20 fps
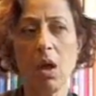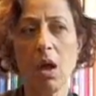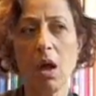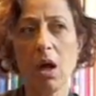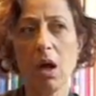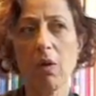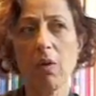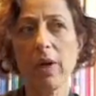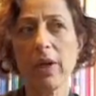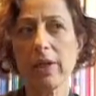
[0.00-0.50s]

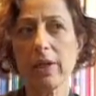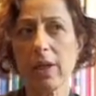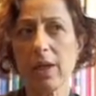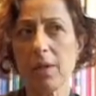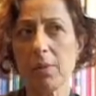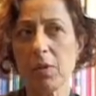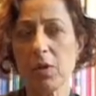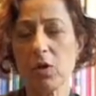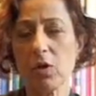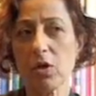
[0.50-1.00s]
How I
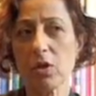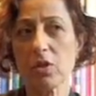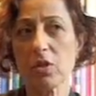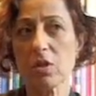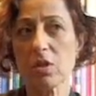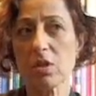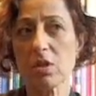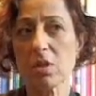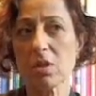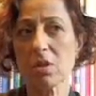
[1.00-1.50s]
came across
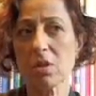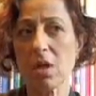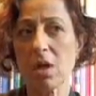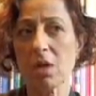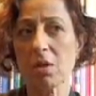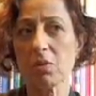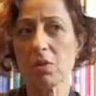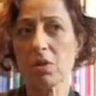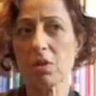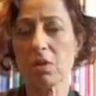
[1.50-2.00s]
this is
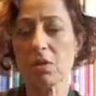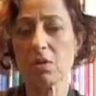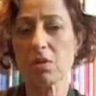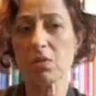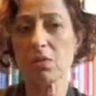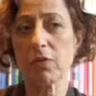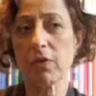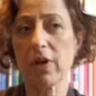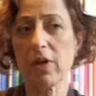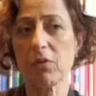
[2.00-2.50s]
I was
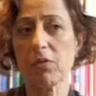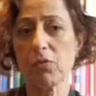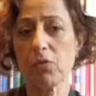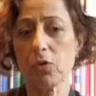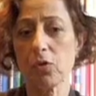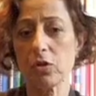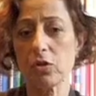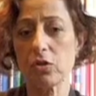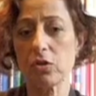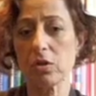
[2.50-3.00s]
very
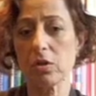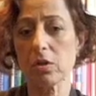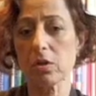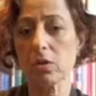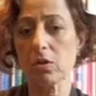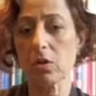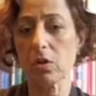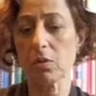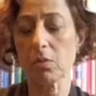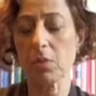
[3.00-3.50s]

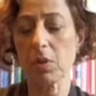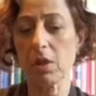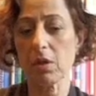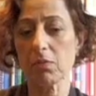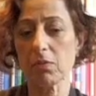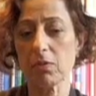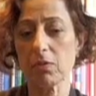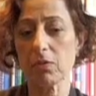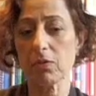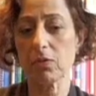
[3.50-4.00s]
fortunate on my
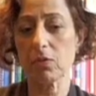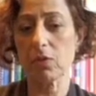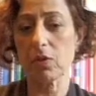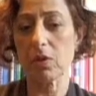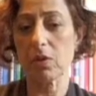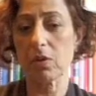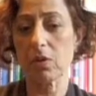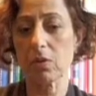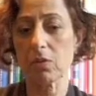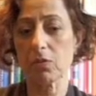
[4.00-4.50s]

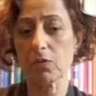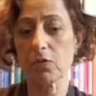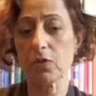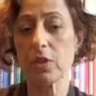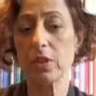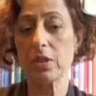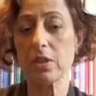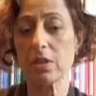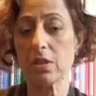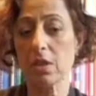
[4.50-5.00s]

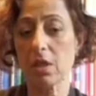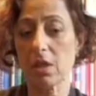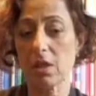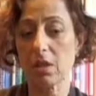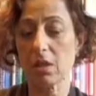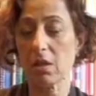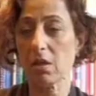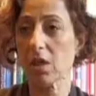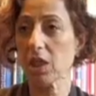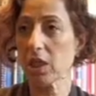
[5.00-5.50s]
first year
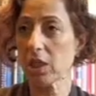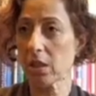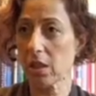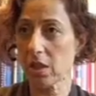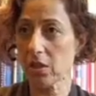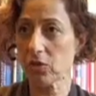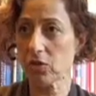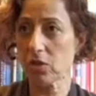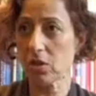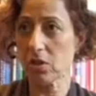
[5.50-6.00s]
at the
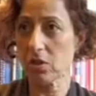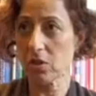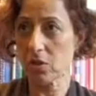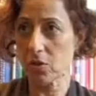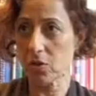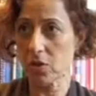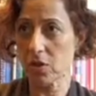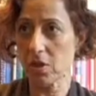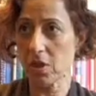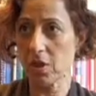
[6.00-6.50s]
Architectural
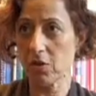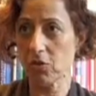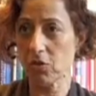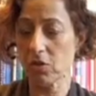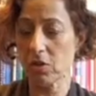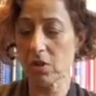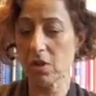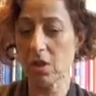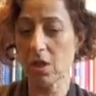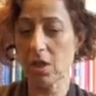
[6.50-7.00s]

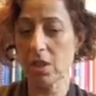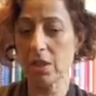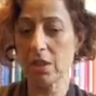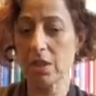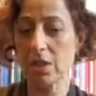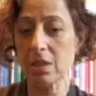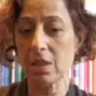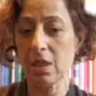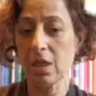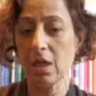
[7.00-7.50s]
Association,
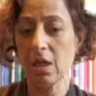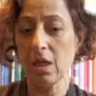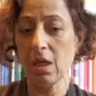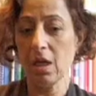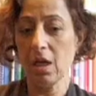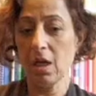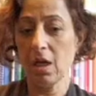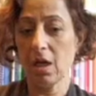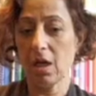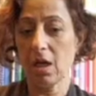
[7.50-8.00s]
as
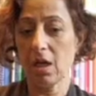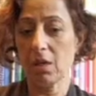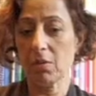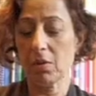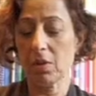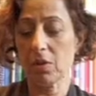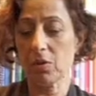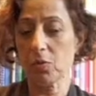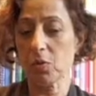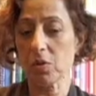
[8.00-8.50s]

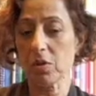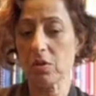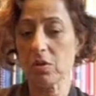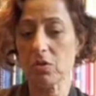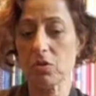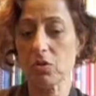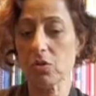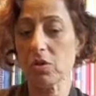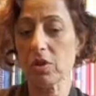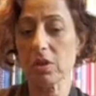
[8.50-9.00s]
it was
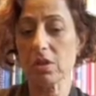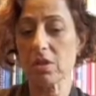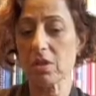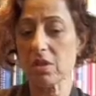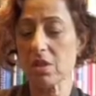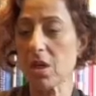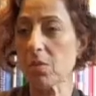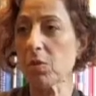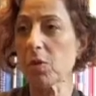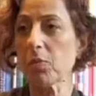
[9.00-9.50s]
during the
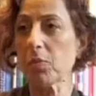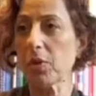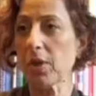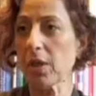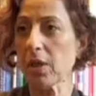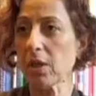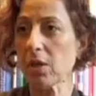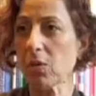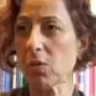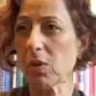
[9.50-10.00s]
summer
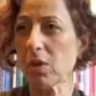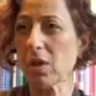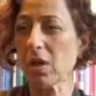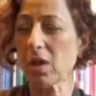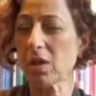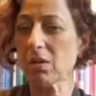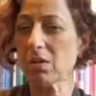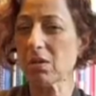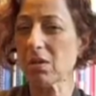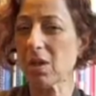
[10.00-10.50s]
break when
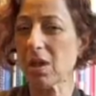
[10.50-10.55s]
I